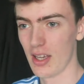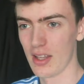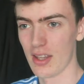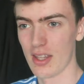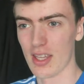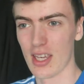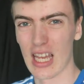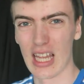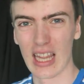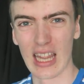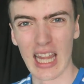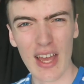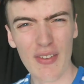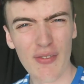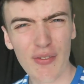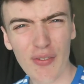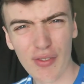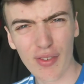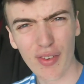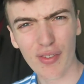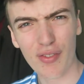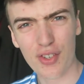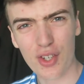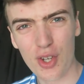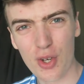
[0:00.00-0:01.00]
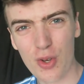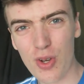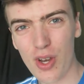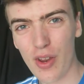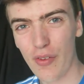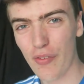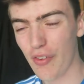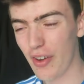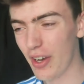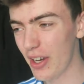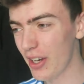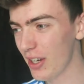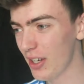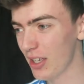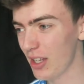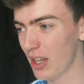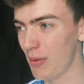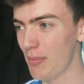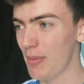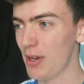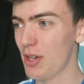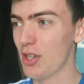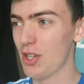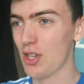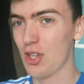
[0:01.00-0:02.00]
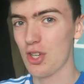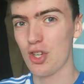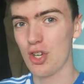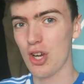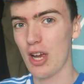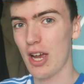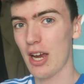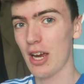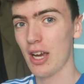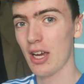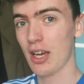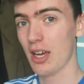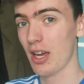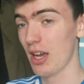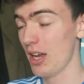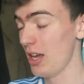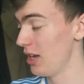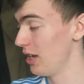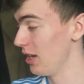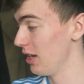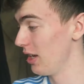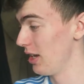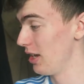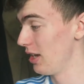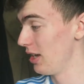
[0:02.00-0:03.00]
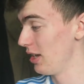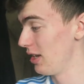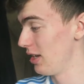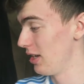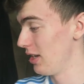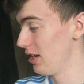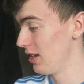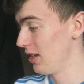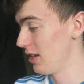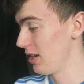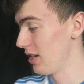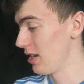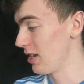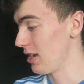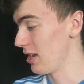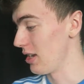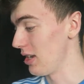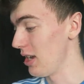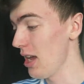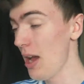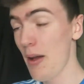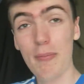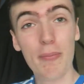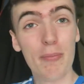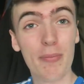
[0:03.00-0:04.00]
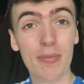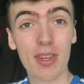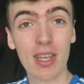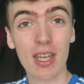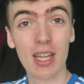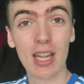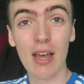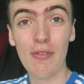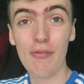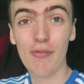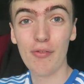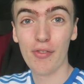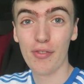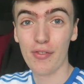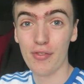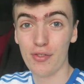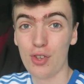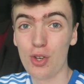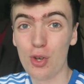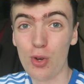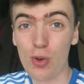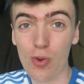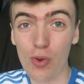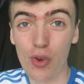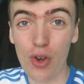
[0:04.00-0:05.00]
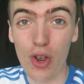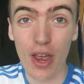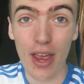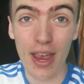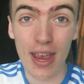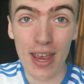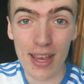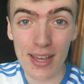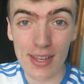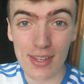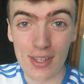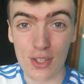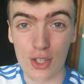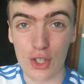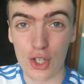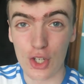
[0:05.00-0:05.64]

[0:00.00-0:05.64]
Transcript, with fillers: the 11th of June I think, let me just check. Yep, the 11th of June, it is